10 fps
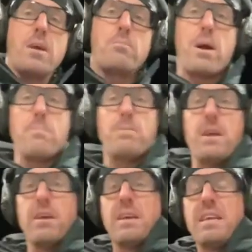it might
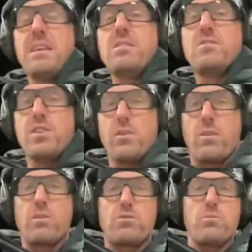be
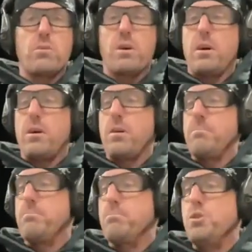easier to uh,
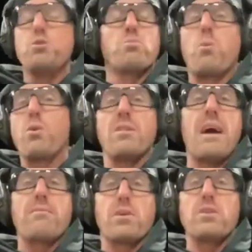use more
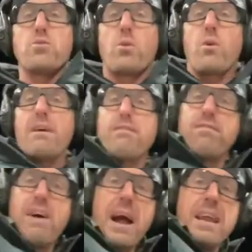leverage or
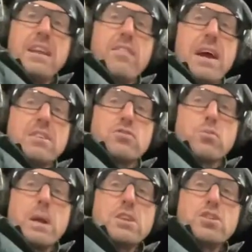find that
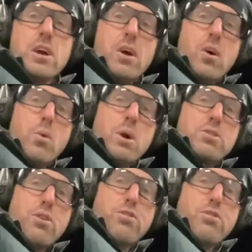switch with the